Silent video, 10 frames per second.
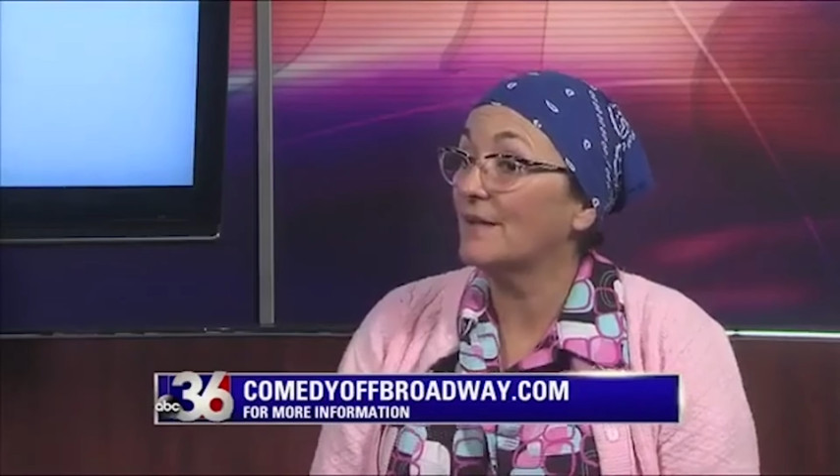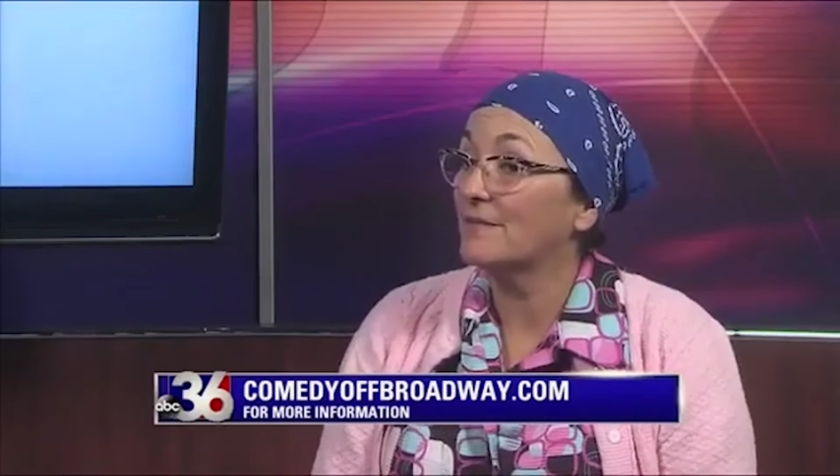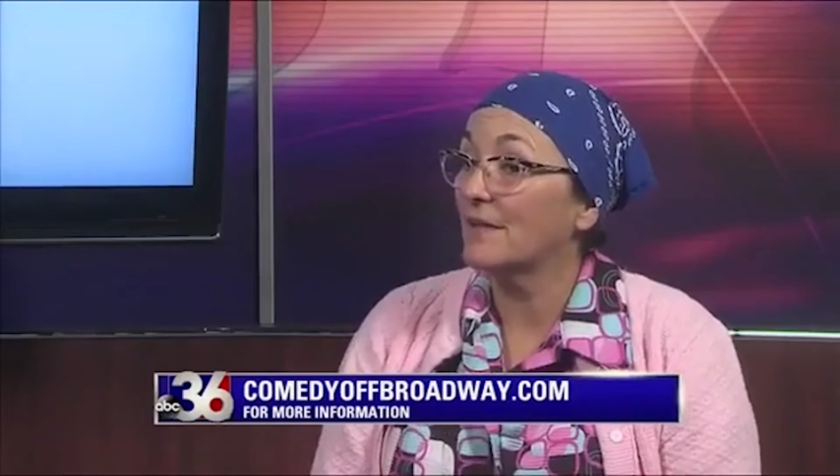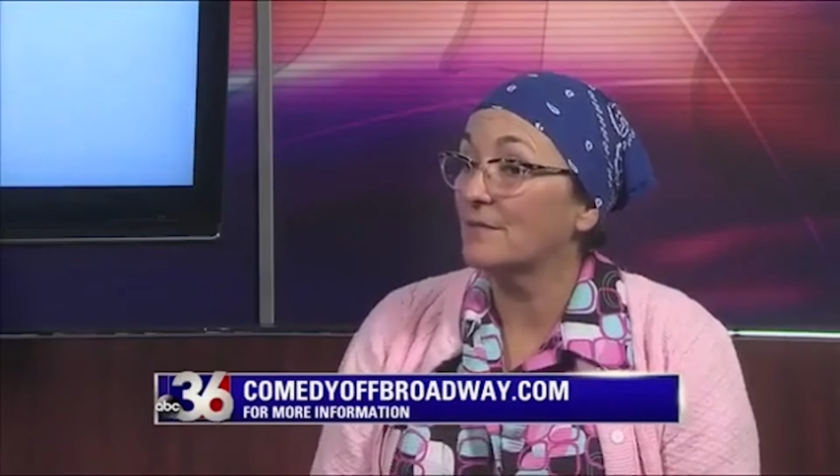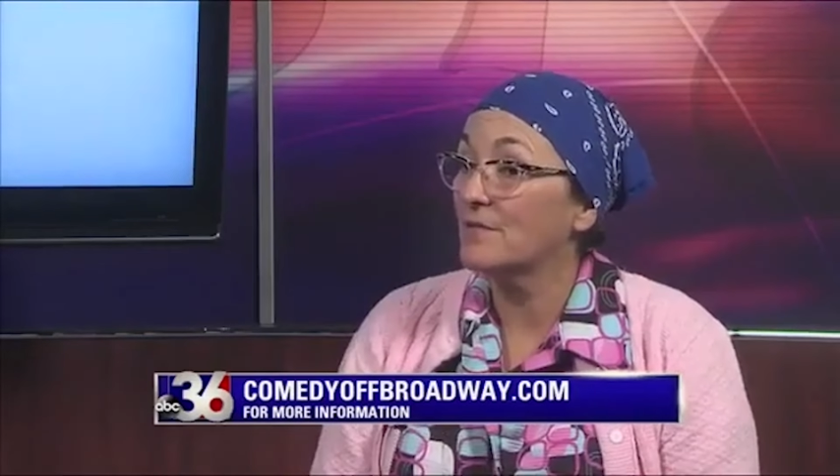
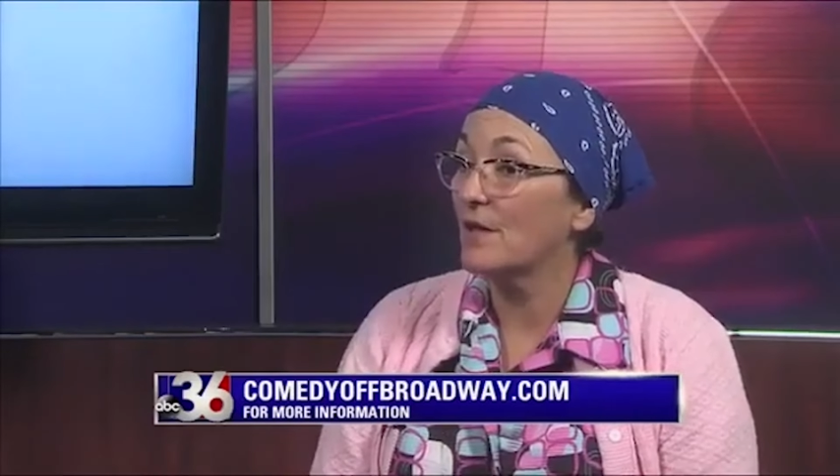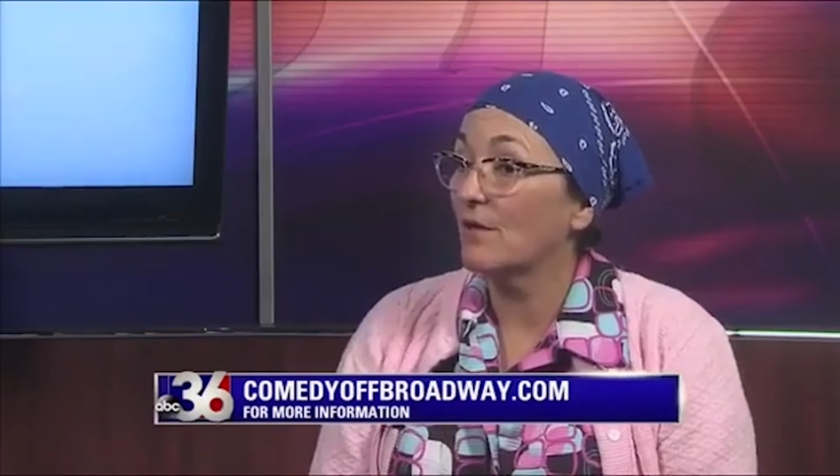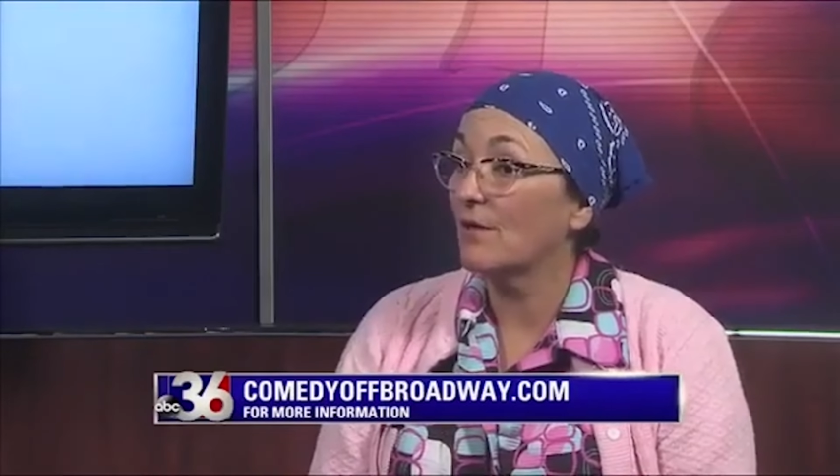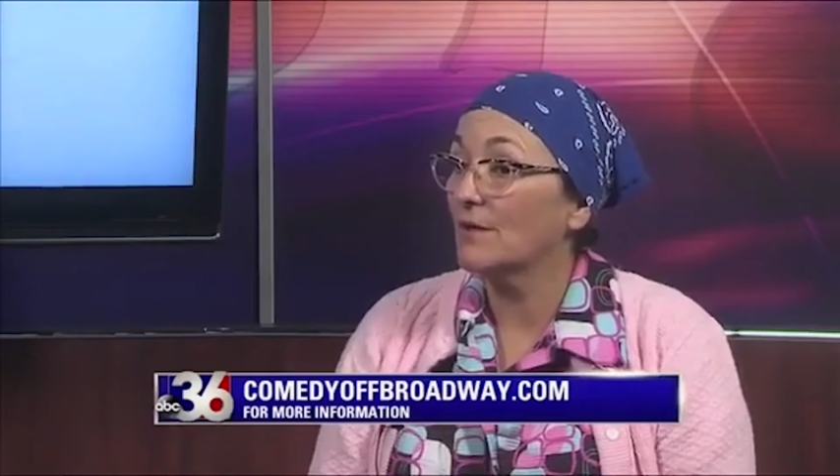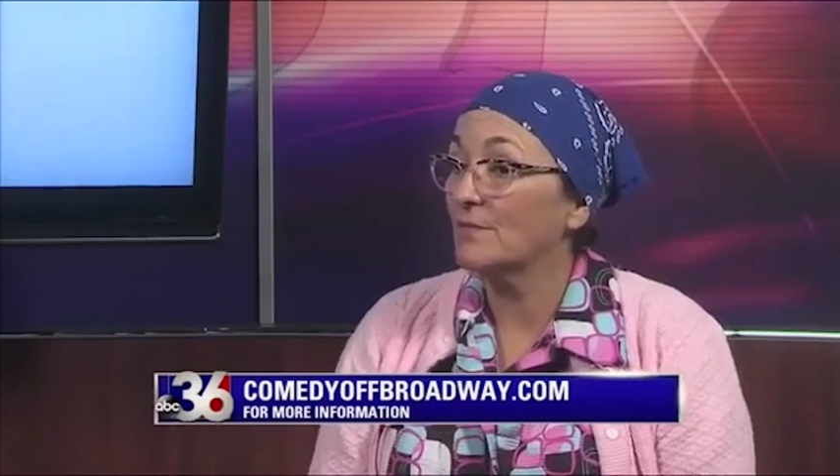And
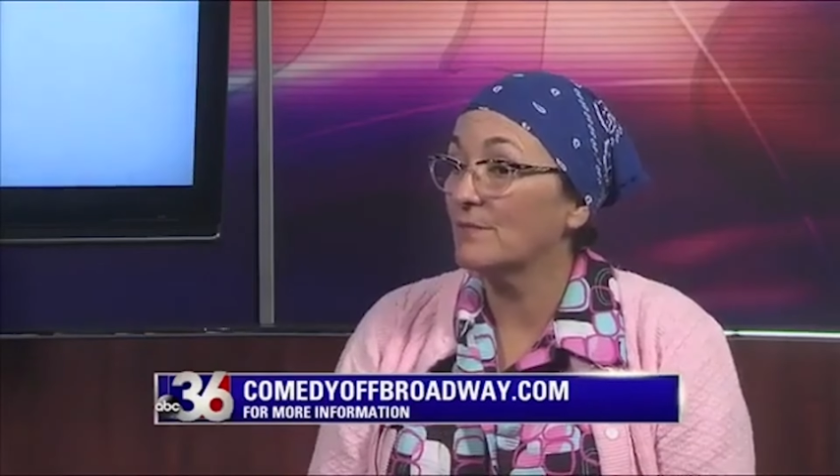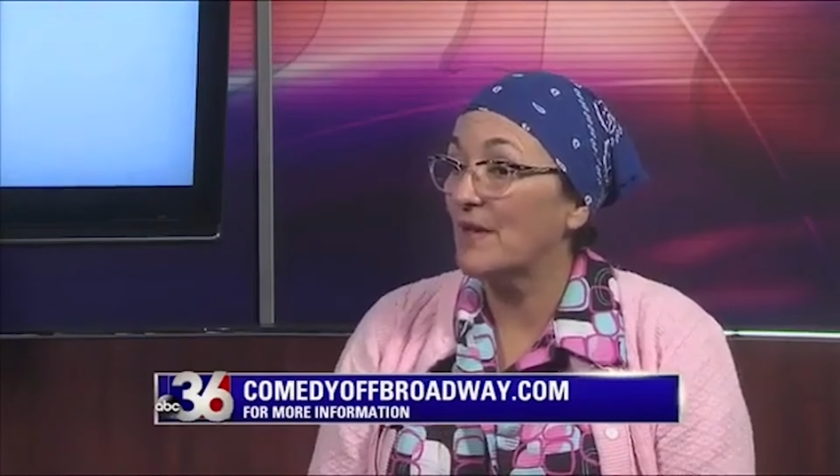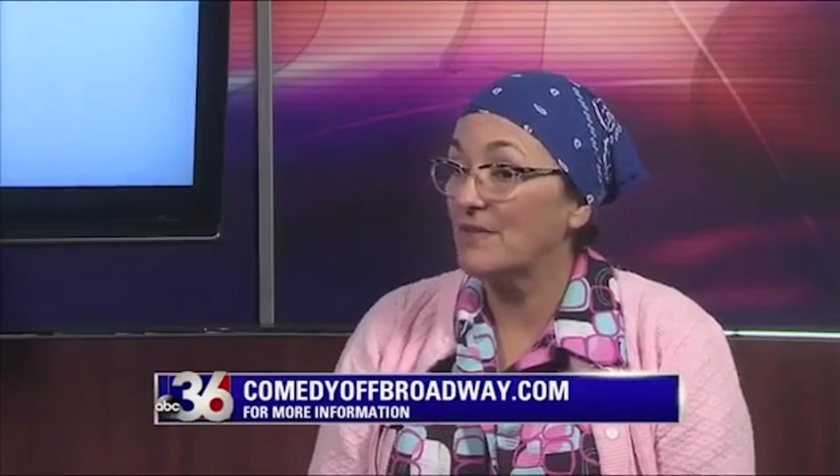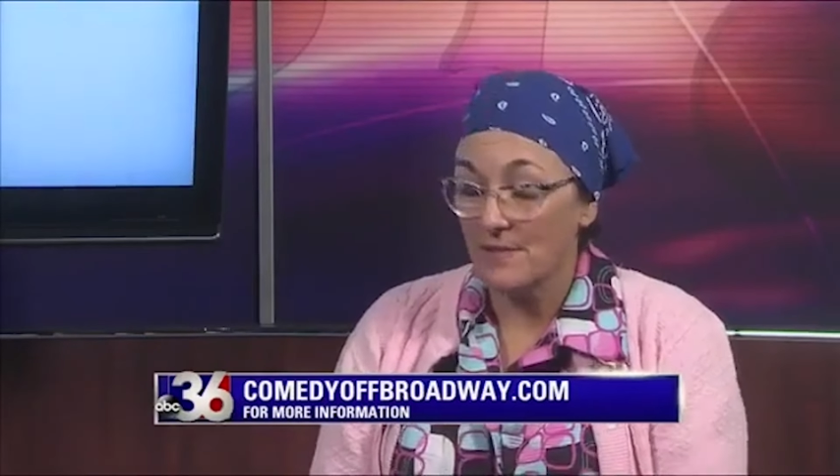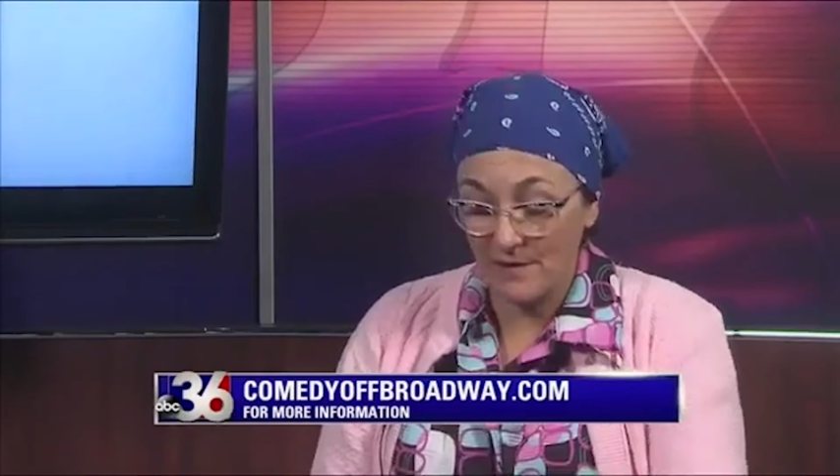so I'm
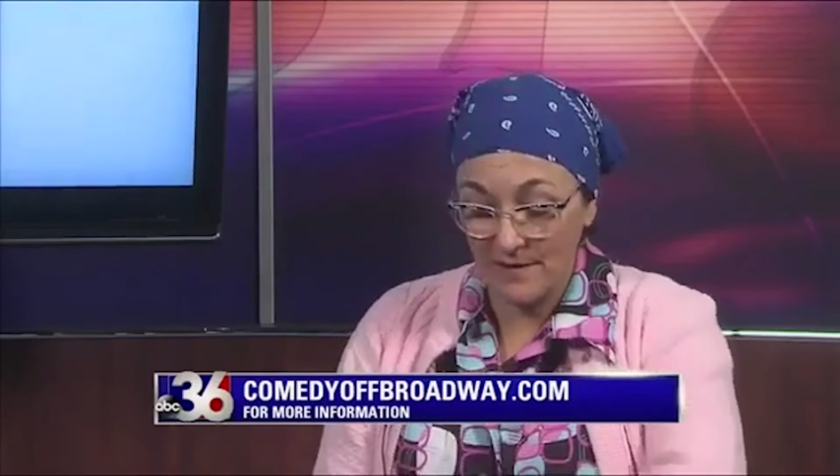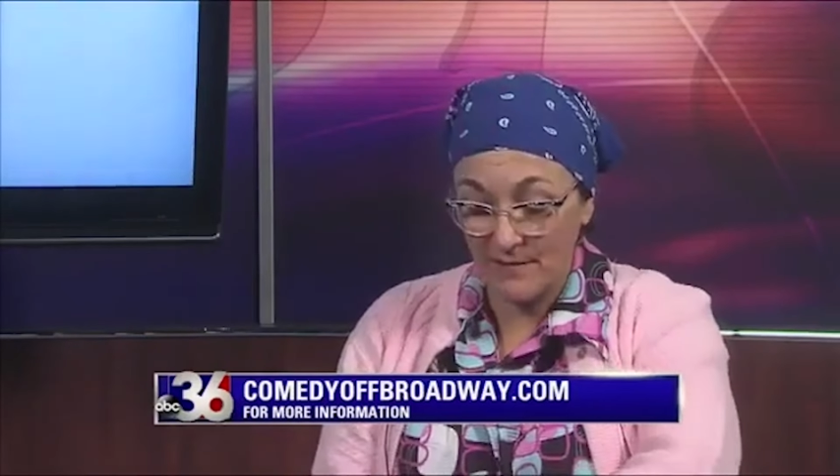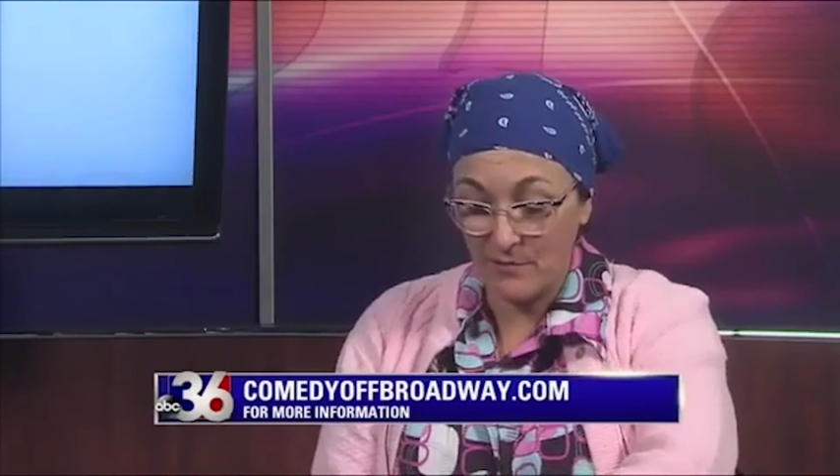basically,